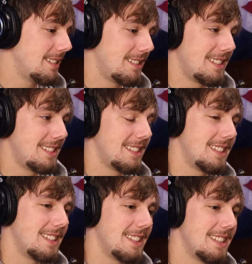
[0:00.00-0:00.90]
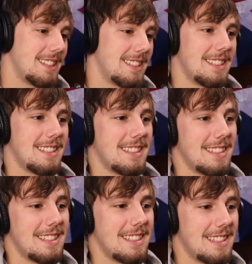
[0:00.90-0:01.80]

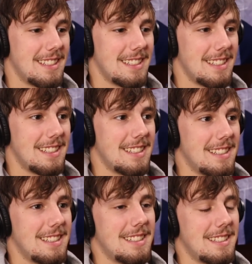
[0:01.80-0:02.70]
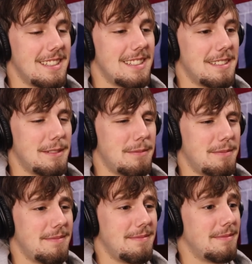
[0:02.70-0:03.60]

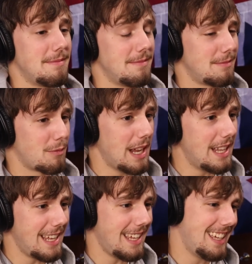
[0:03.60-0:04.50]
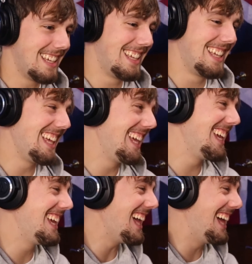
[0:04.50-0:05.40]

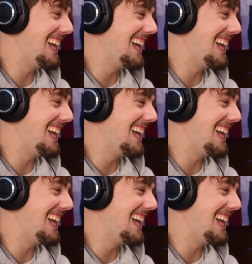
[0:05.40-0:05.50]
No words are spoken by the person on screen.